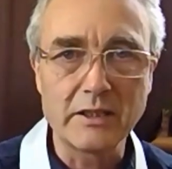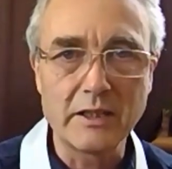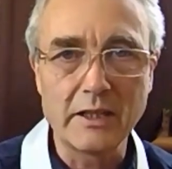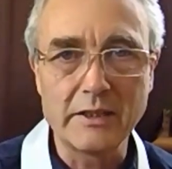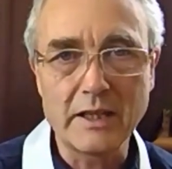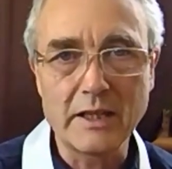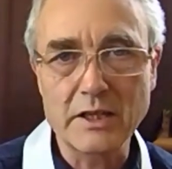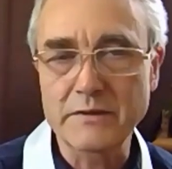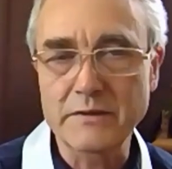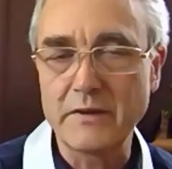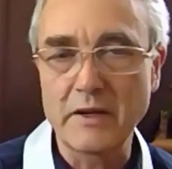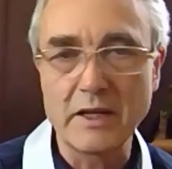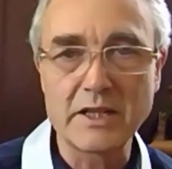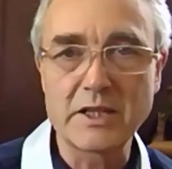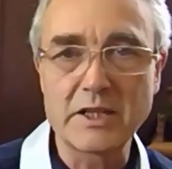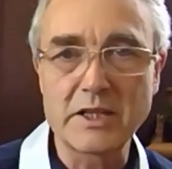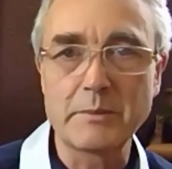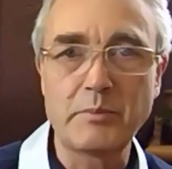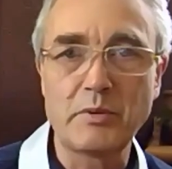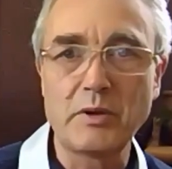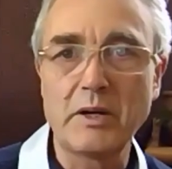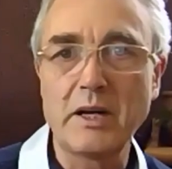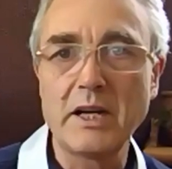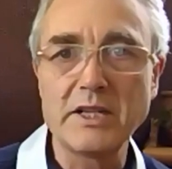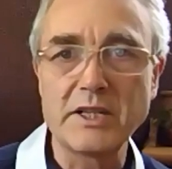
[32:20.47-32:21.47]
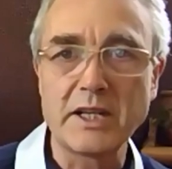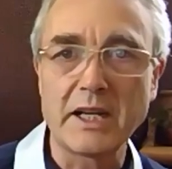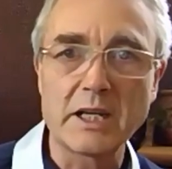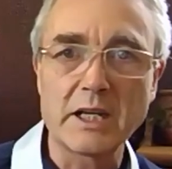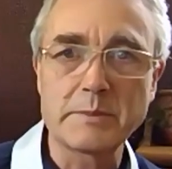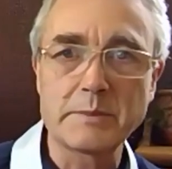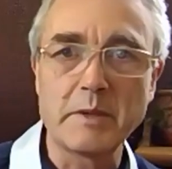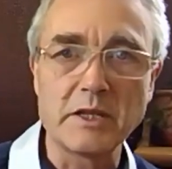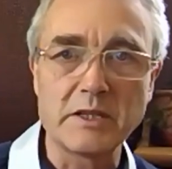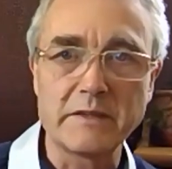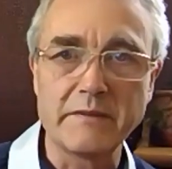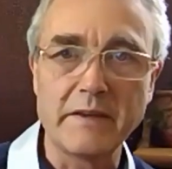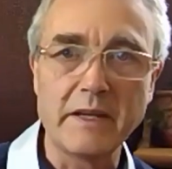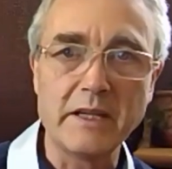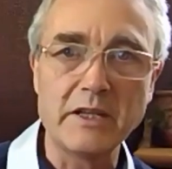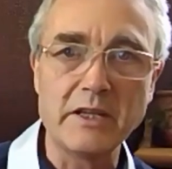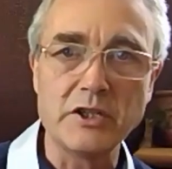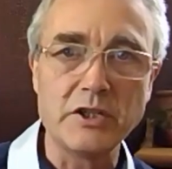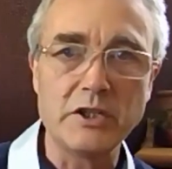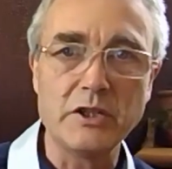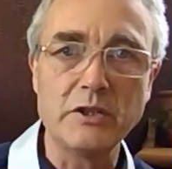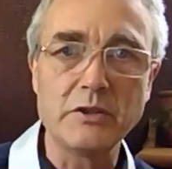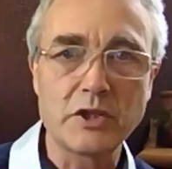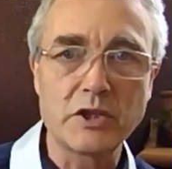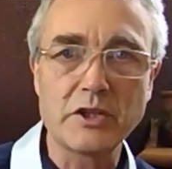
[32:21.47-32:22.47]
And that's a very surprising aspect of
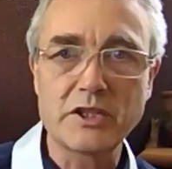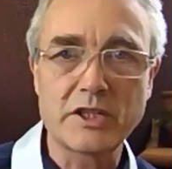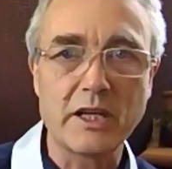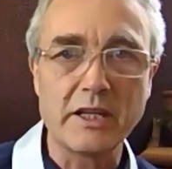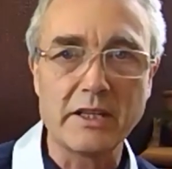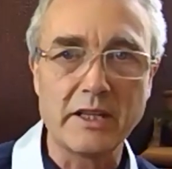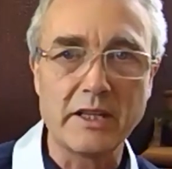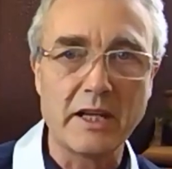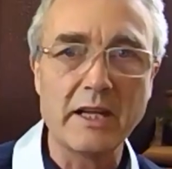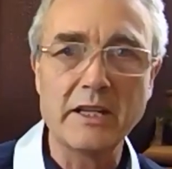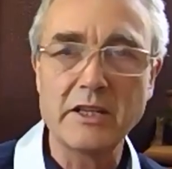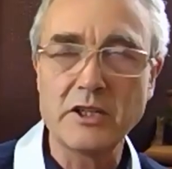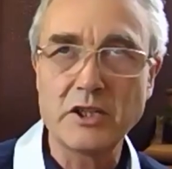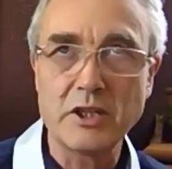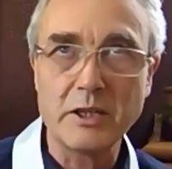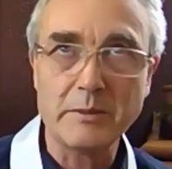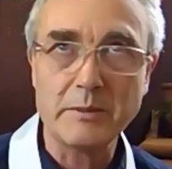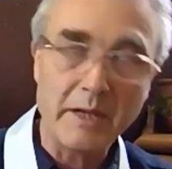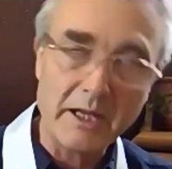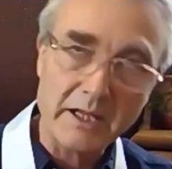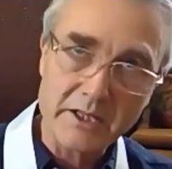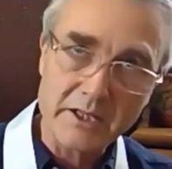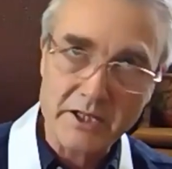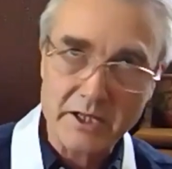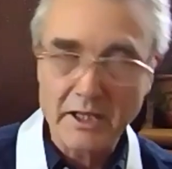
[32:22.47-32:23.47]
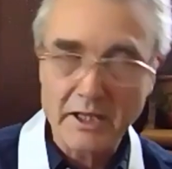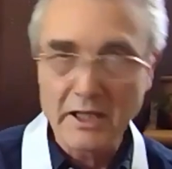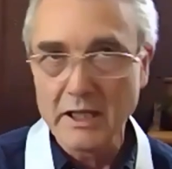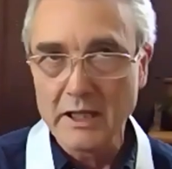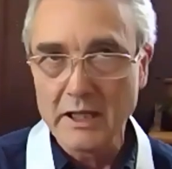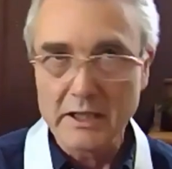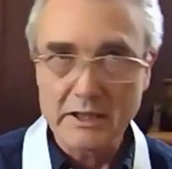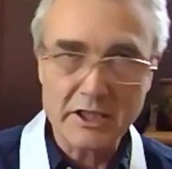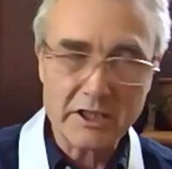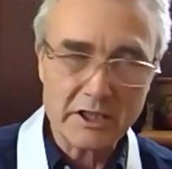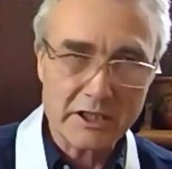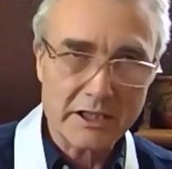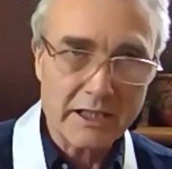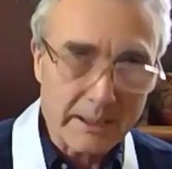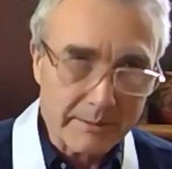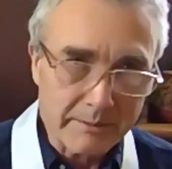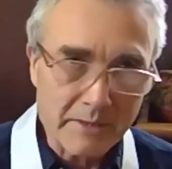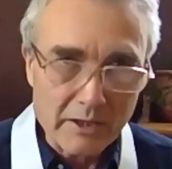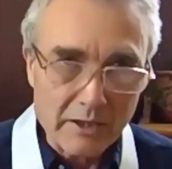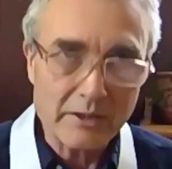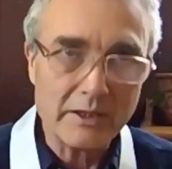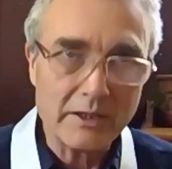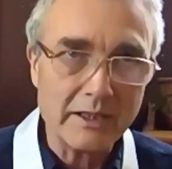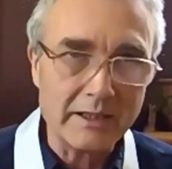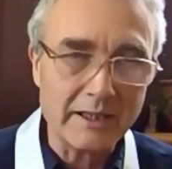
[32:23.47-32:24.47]
energy. You should say that energy means just keep
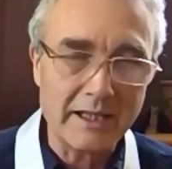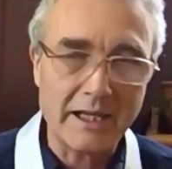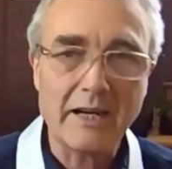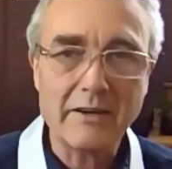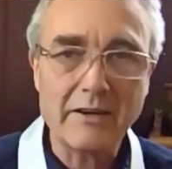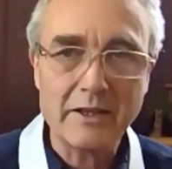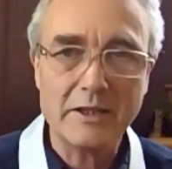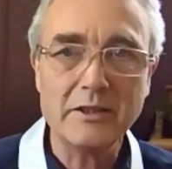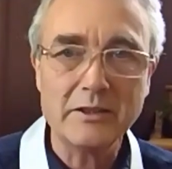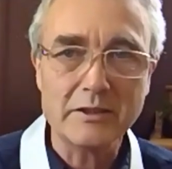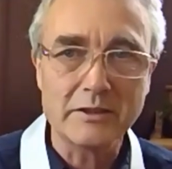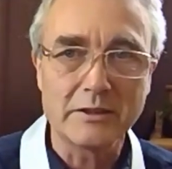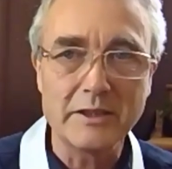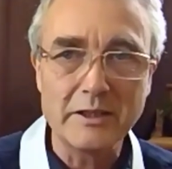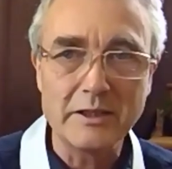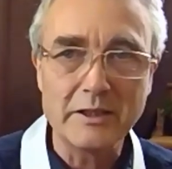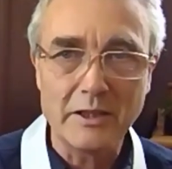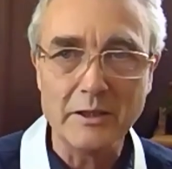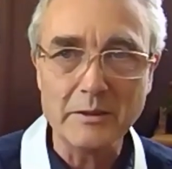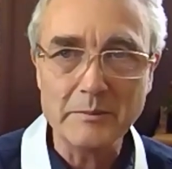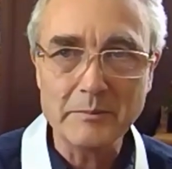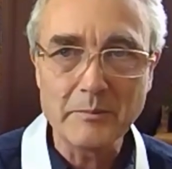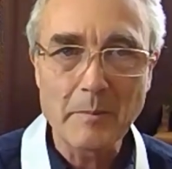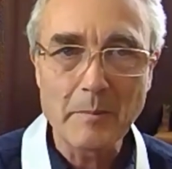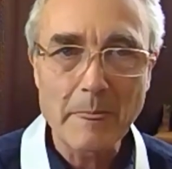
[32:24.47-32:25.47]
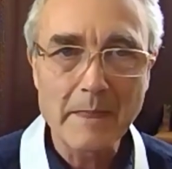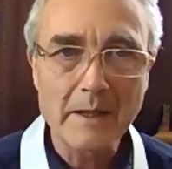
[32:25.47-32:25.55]
going, carry on, you know.